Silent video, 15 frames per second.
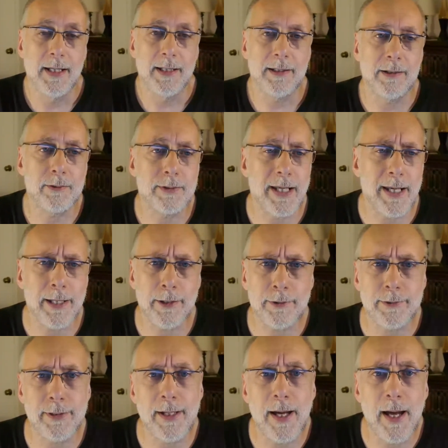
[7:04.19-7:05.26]
Take your
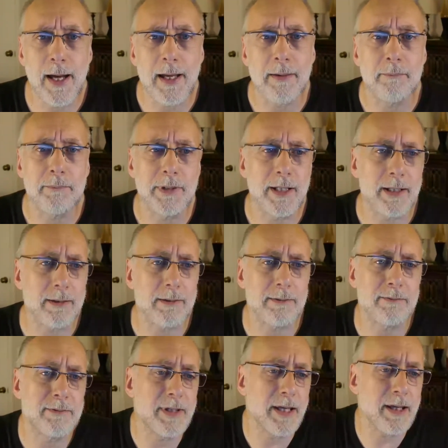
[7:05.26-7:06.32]
time.
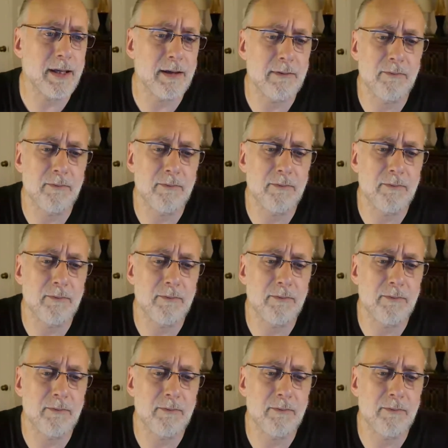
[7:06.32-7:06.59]
Take